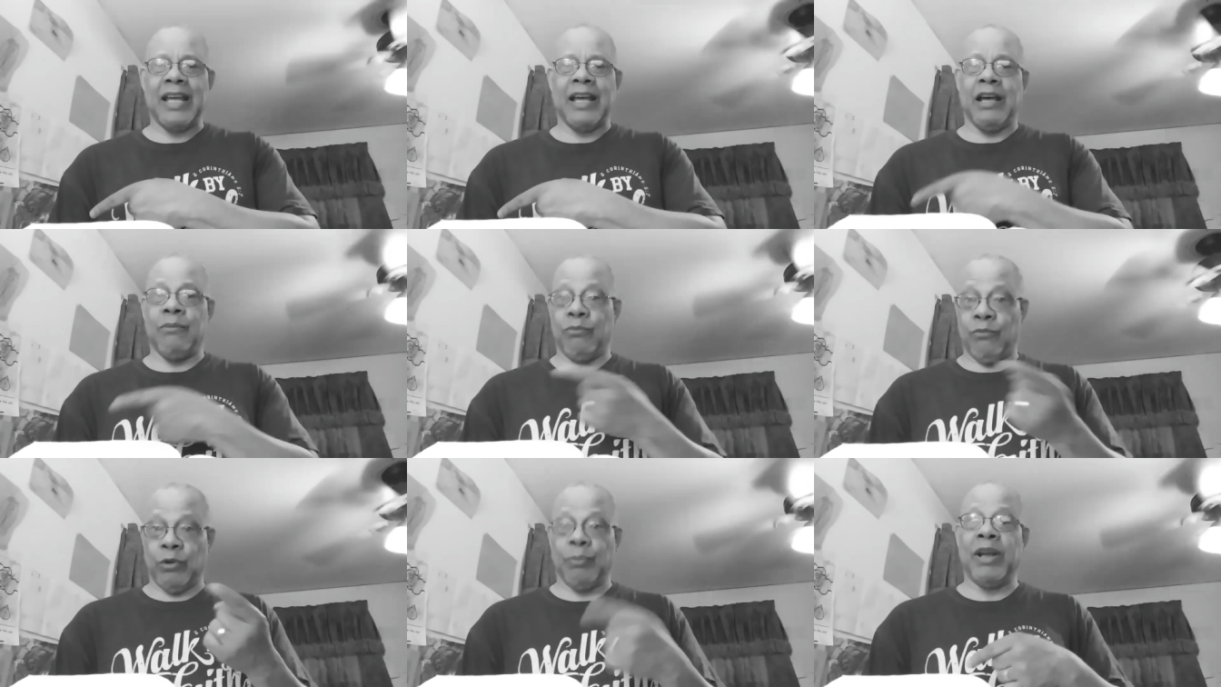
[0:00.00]
um,
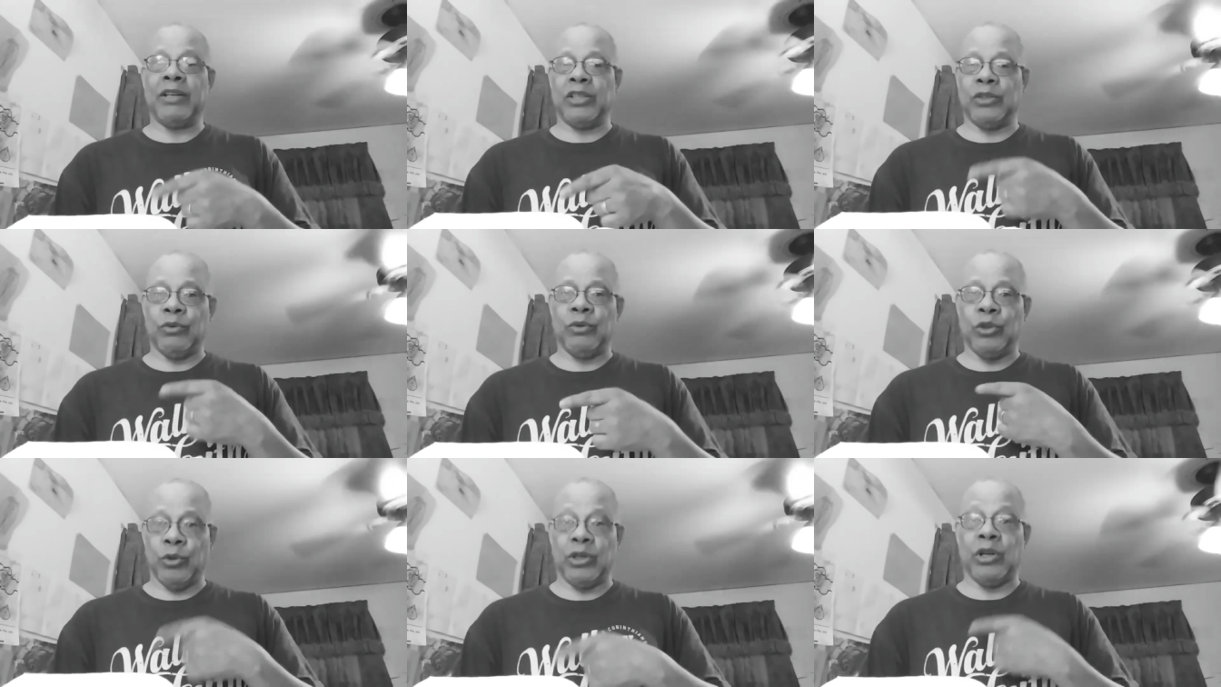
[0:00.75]
repent to the
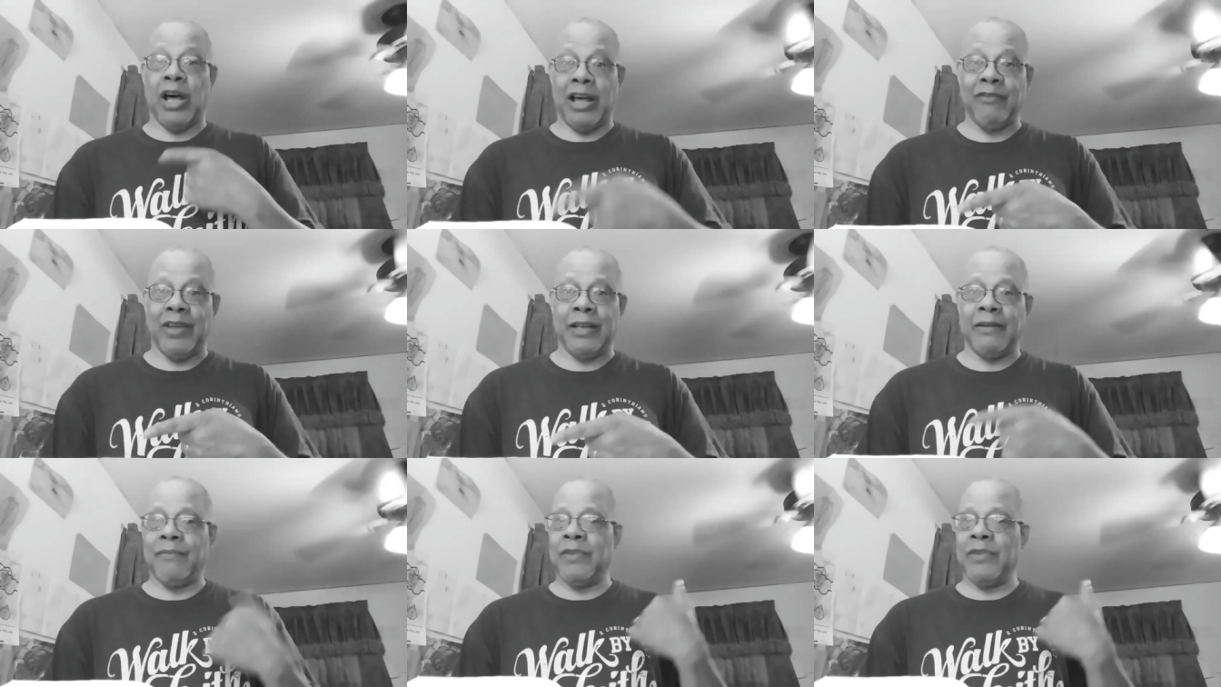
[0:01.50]
Lord of it,